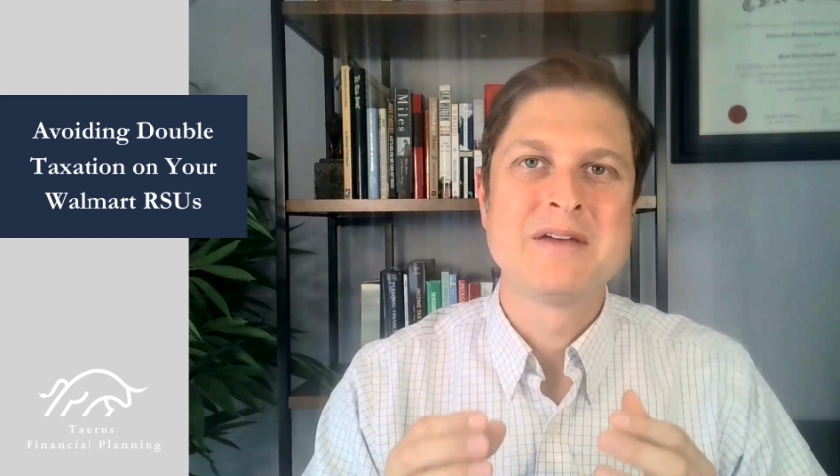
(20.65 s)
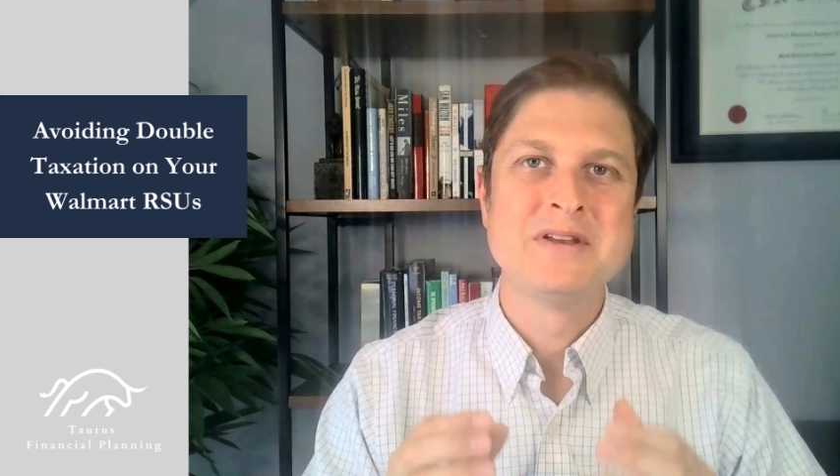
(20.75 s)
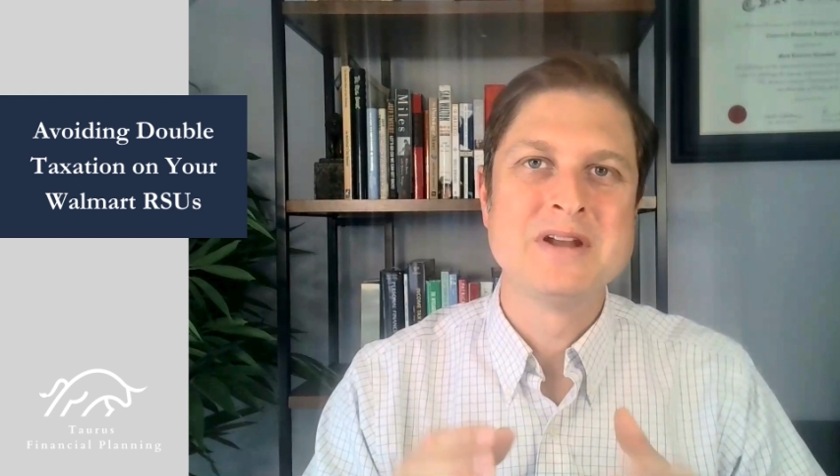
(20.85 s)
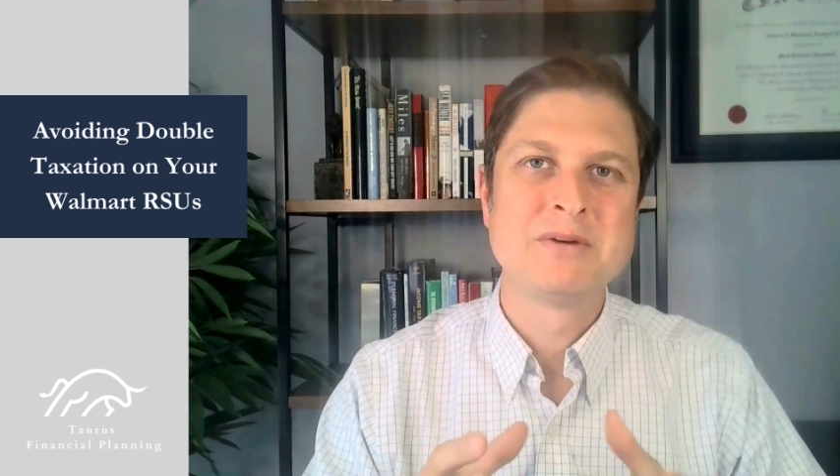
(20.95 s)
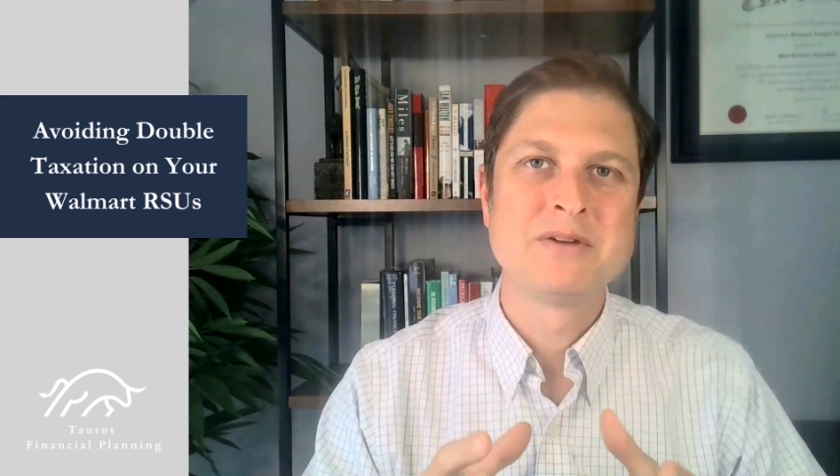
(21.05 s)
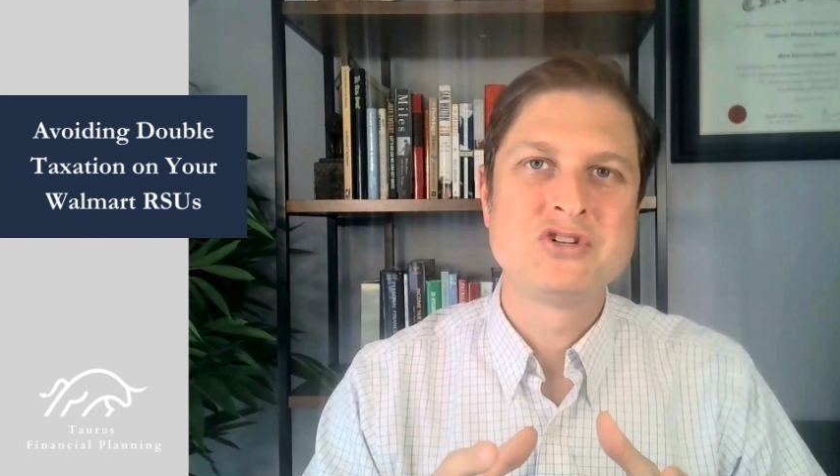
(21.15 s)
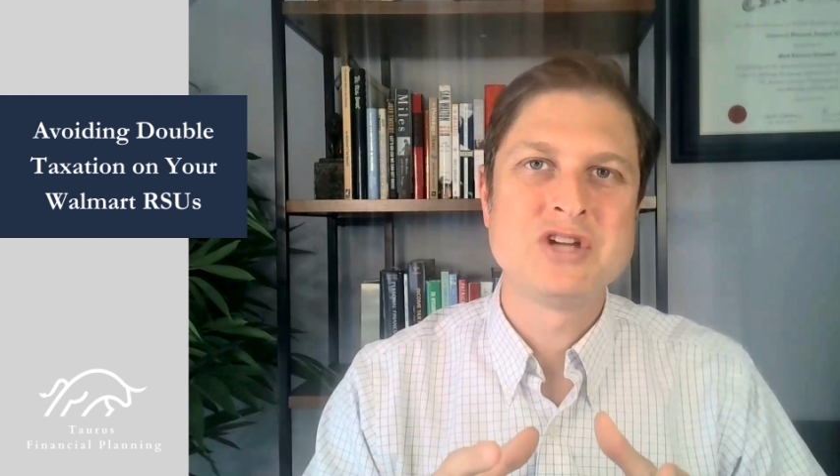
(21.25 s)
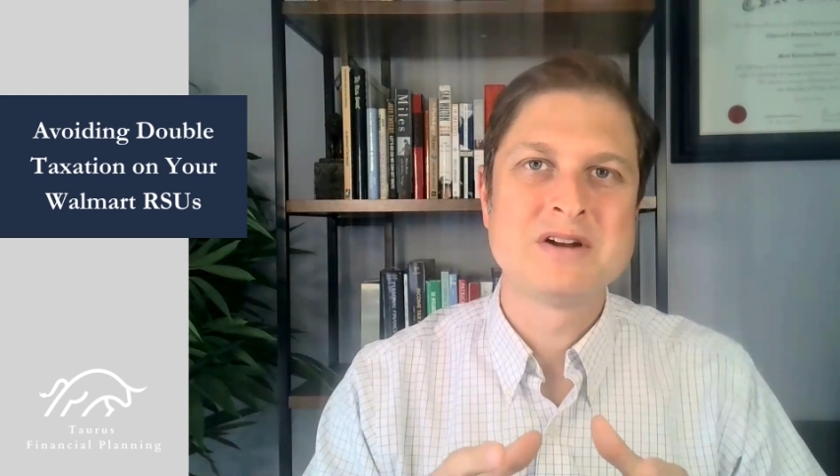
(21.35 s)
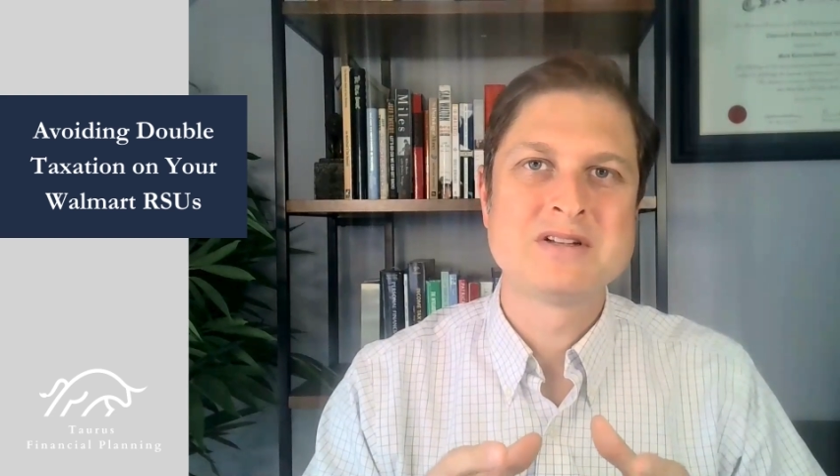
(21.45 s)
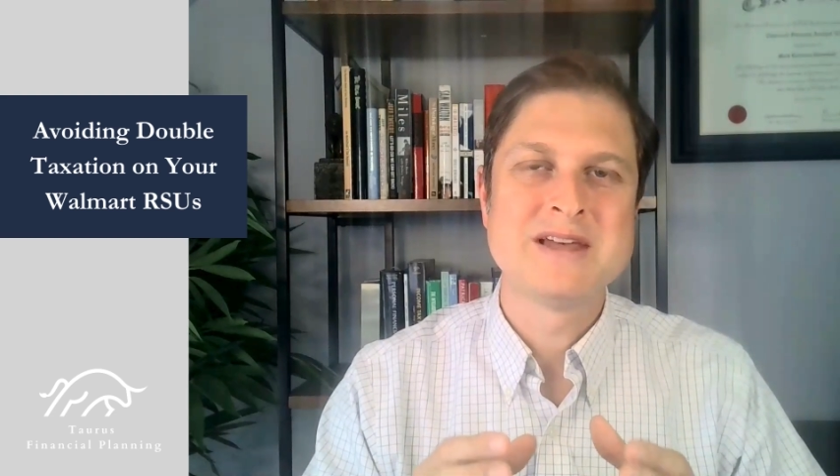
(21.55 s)
the number of
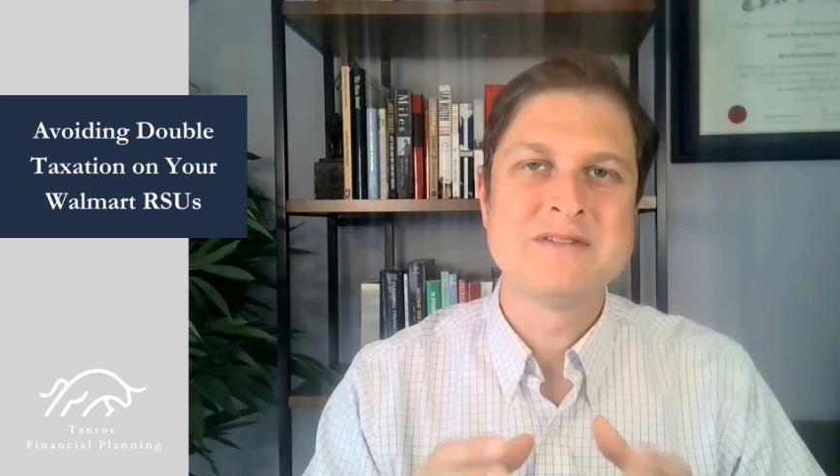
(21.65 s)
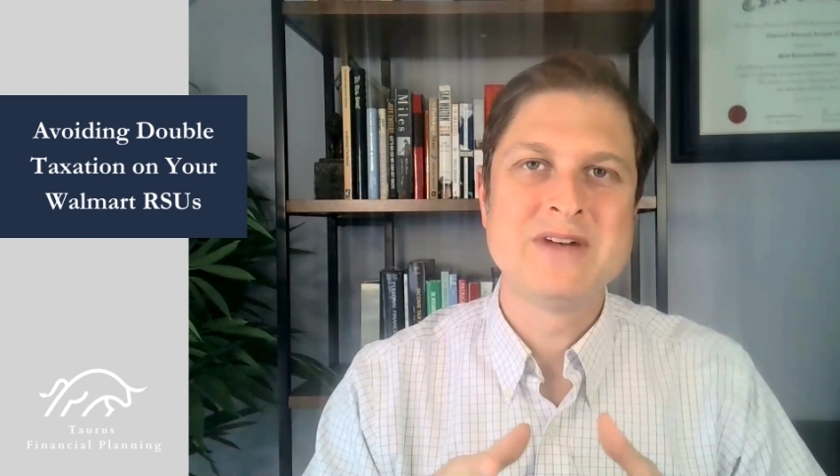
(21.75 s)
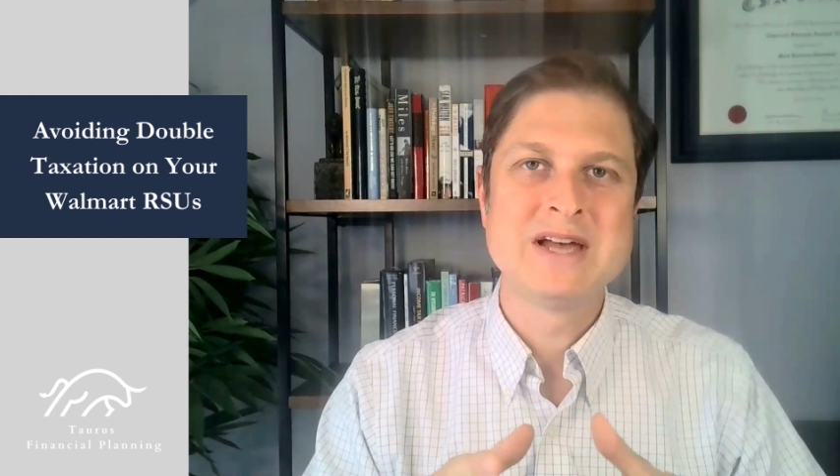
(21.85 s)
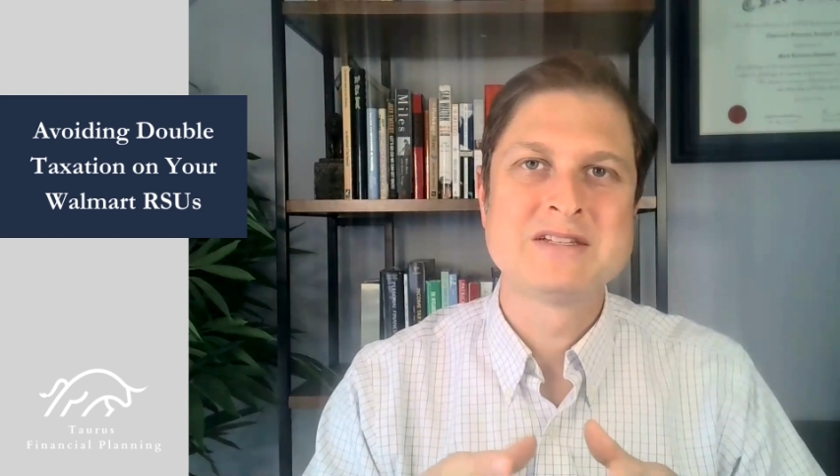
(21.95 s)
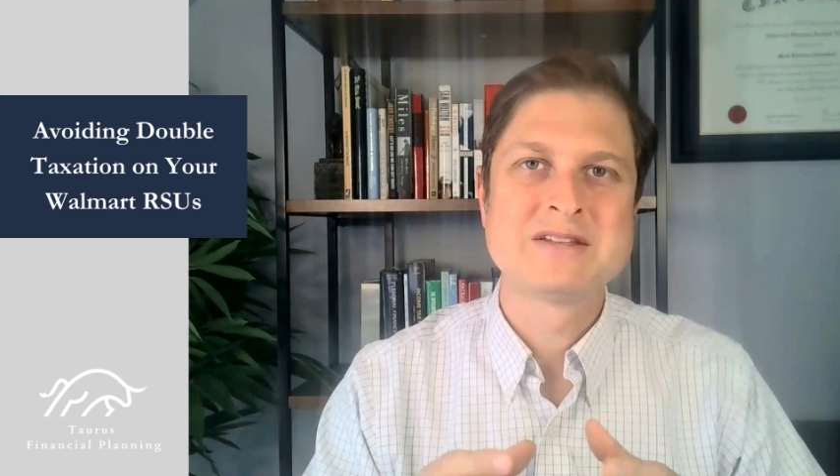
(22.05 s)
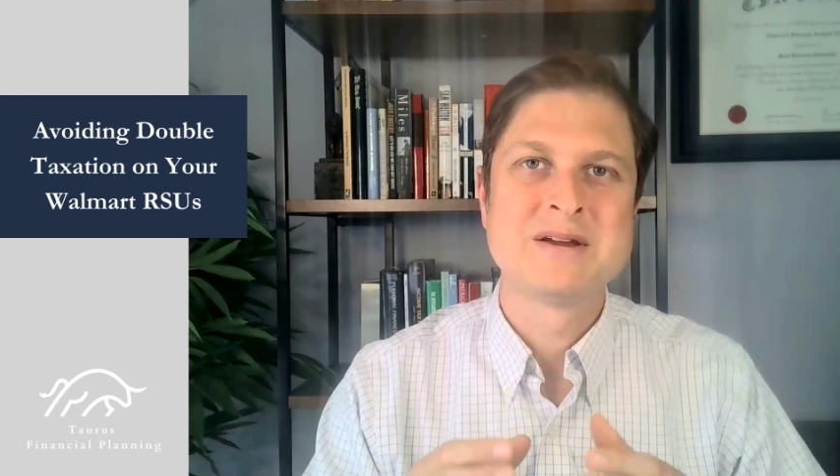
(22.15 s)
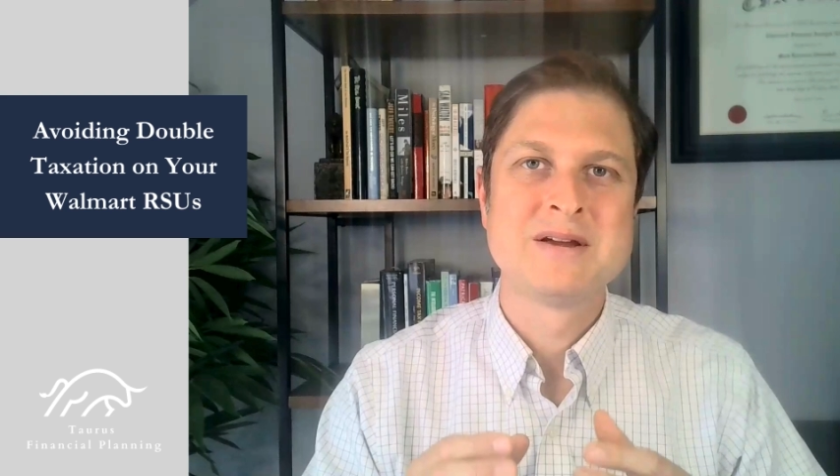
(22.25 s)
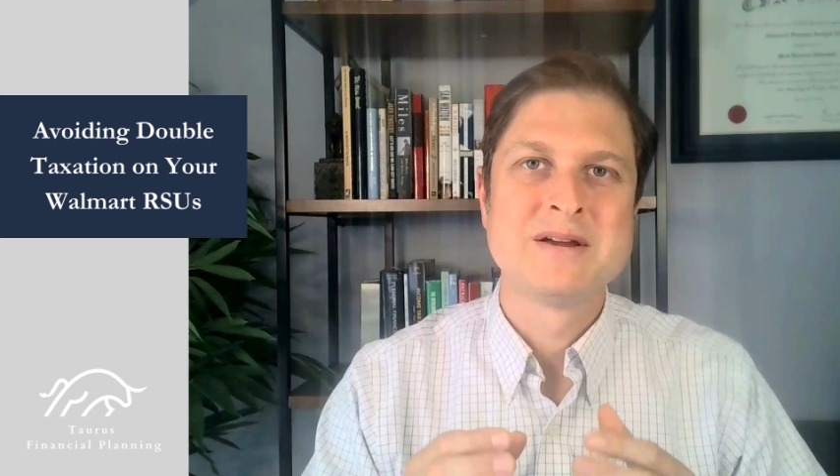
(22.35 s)
shares that vest